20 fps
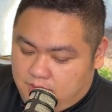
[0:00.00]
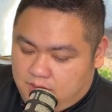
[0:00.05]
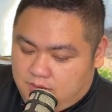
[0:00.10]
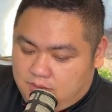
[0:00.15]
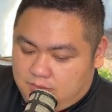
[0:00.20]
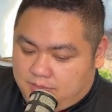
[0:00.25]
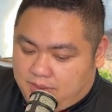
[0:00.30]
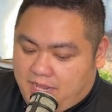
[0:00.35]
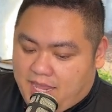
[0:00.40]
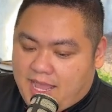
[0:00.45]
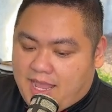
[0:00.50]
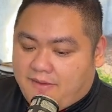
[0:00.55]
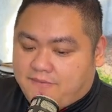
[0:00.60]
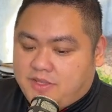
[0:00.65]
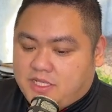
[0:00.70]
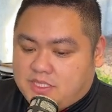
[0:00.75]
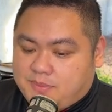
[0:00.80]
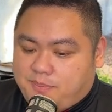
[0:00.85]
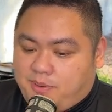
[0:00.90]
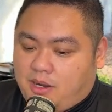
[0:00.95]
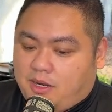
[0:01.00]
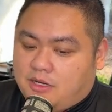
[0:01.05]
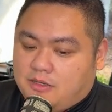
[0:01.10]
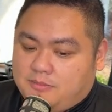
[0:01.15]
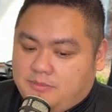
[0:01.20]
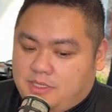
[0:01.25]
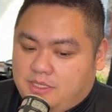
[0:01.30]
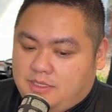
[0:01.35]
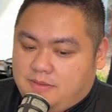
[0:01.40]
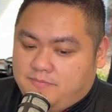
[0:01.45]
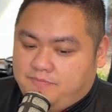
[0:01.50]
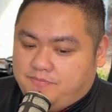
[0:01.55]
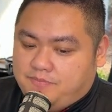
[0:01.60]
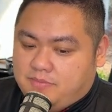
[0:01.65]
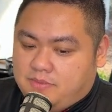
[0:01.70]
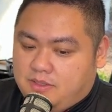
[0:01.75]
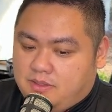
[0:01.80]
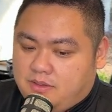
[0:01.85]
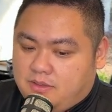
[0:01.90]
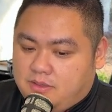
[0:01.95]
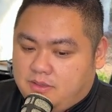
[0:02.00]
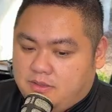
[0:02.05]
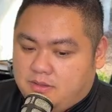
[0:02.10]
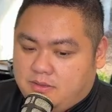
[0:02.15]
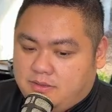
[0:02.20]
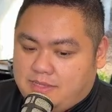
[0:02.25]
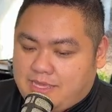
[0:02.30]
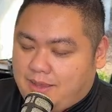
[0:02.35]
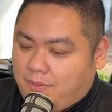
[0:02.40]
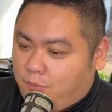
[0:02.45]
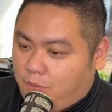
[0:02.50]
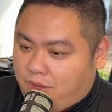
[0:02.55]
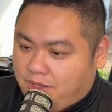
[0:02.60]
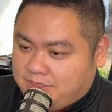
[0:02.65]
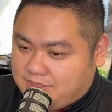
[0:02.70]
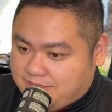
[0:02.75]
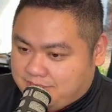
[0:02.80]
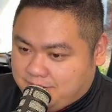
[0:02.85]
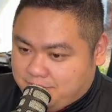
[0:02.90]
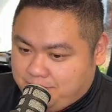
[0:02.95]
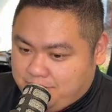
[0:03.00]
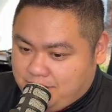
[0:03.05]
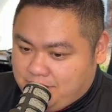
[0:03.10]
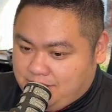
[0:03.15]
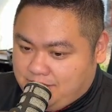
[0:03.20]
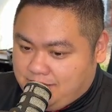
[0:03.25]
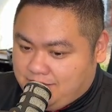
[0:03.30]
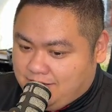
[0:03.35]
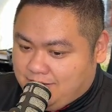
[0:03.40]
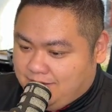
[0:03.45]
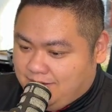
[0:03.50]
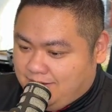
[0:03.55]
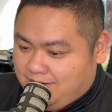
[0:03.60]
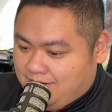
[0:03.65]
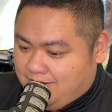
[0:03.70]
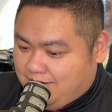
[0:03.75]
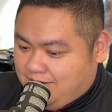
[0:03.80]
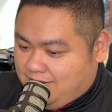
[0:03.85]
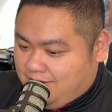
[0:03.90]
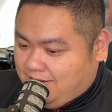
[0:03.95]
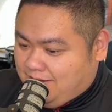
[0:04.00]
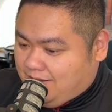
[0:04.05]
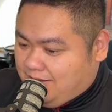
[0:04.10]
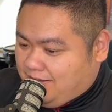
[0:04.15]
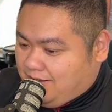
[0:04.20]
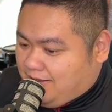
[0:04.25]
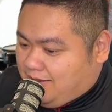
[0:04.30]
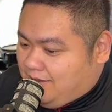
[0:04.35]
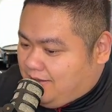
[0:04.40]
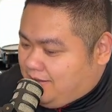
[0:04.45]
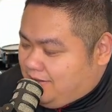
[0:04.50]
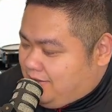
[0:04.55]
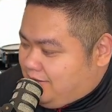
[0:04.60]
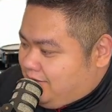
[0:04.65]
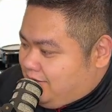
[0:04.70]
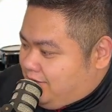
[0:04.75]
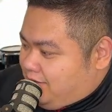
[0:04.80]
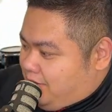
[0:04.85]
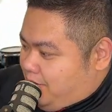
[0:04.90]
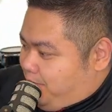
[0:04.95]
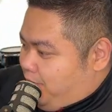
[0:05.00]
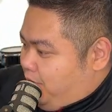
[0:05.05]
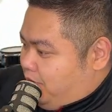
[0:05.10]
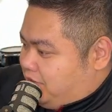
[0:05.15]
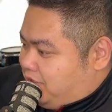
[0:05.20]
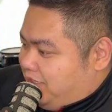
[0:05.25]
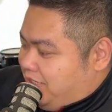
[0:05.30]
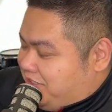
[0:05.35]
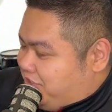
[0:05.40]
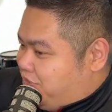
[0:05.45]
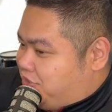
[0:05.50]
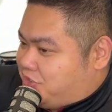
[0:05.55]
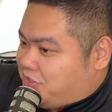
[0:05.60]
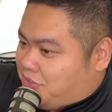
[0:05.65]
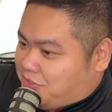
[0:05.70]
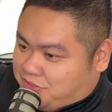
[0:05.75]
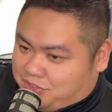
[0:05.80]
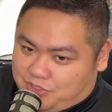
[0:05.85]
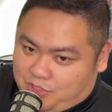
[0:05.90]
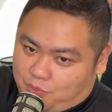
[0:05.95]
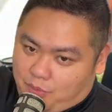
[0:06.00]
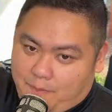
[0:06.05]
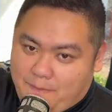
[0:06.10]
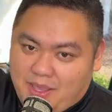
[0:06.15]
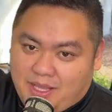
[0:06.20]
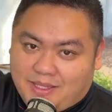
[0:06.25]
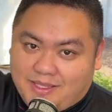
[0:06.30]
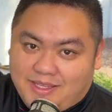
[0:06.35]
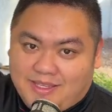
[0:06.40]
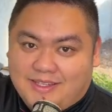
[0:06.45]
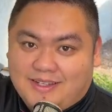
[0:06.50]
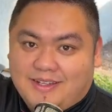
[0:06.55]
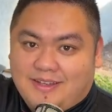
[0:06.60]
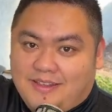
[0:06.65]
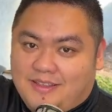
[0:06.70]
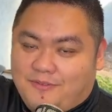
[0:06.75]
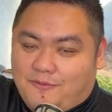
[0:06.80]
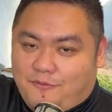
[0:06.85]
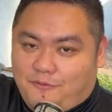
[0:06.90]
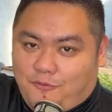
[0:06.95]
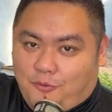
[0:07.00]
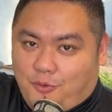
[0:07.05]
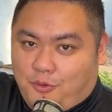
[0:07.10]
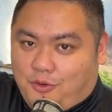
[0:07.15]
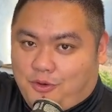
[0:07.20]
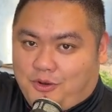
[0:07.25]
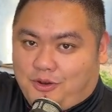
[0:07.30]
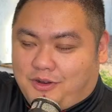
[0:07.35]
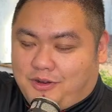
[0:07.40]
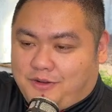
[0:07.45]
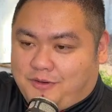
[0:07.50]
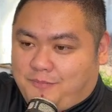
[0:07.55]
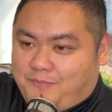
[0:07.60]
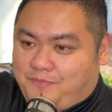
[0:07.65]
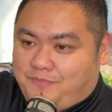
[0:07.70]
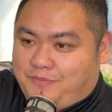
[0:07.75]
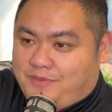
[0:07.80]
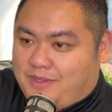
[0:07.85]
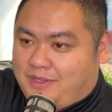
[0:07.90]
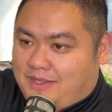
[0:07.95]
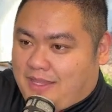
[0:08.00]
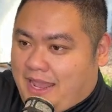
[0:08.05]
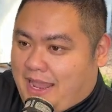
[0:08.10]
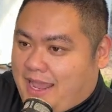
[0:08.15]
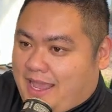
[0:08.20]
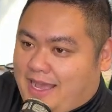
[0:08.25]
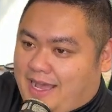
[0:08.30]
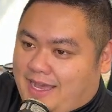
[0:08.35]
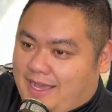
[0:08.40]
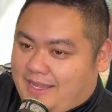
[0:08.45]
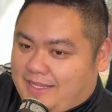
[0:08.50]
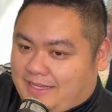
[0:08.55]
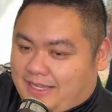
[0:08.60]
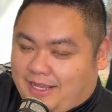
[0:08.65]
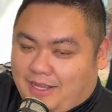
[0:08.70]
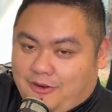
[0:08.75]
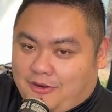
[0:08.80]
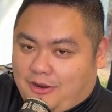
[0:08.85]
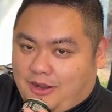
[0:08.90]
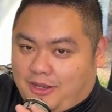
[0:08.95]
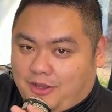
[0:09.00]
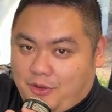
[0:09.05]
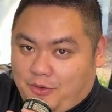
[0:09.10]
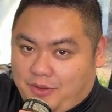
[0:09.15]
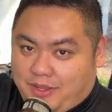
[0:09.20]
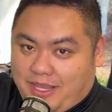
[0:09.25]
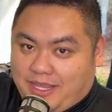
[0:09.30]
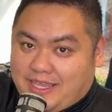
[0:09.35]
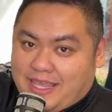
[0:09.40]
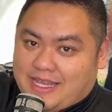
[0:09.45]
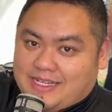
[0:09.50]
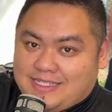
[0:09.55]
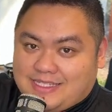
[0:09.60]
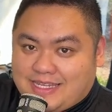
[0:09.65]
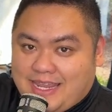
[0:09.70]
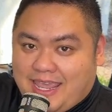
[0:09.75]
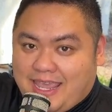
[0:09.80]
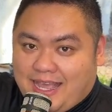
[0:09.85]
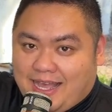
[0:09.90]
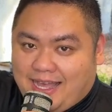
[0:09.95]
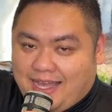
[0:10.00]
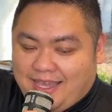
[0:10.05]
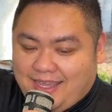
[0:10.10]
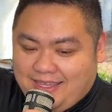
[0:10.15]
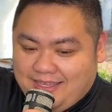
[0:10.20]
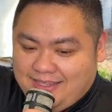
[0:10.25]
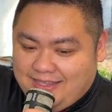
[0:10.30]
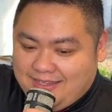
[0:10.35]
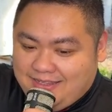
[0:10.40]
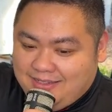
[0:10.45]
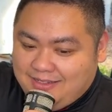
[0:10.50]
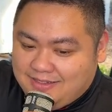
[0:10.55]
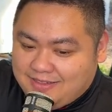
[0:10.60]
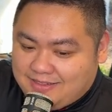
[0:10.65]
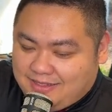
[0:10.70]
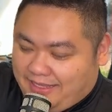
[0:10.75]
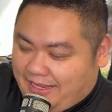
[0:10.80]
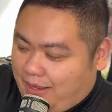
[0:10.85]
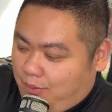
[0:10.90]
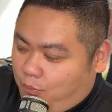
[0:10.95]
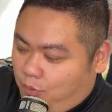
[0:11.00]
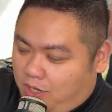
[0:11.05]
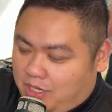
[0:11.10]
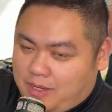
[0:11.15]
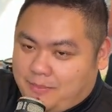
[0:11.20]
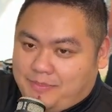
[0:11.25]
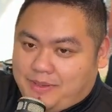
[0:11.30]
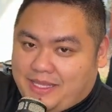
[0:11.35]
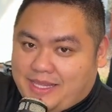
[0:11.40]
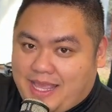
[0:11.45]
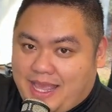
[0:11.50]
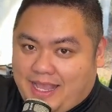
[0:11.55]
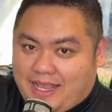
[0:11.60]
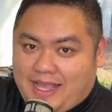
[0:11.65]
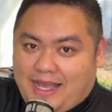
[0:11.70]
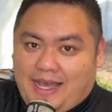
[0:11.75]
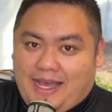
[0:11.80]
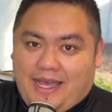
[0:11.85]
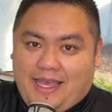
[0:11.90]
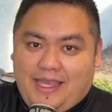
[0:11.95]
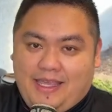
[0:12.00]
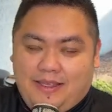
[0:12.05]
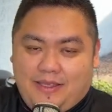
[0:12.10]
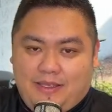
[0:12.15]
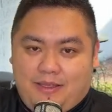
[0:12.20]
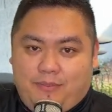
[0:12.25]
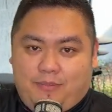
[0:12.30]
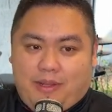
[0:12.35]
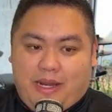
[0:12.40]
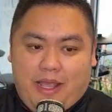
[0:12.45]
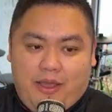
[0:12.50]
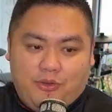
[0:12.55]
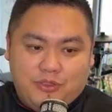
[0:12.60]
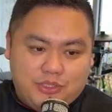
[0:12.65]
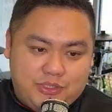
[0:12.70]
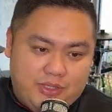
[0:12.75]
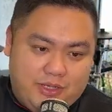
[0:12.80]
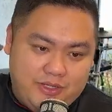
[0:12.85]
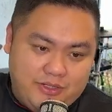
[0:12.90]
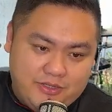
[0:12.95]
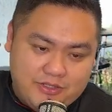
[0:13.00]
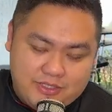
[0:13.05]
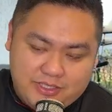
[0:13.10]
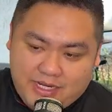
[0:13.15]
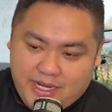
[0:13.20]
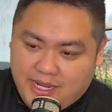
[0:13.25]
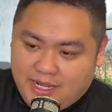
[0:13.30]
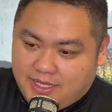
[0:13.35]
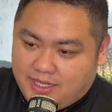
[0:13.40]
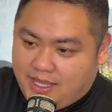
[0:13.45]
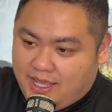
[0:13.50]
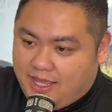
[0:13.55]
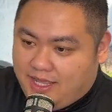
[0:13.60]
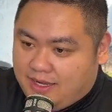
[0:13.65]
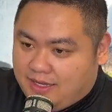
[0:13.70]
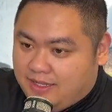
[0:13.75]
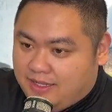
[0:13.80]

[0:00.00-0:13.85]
But I have this part of me that wants to be the person that starts the rebellion for AI, like, or going against AI. Like, I want to be that guy, but I also understand that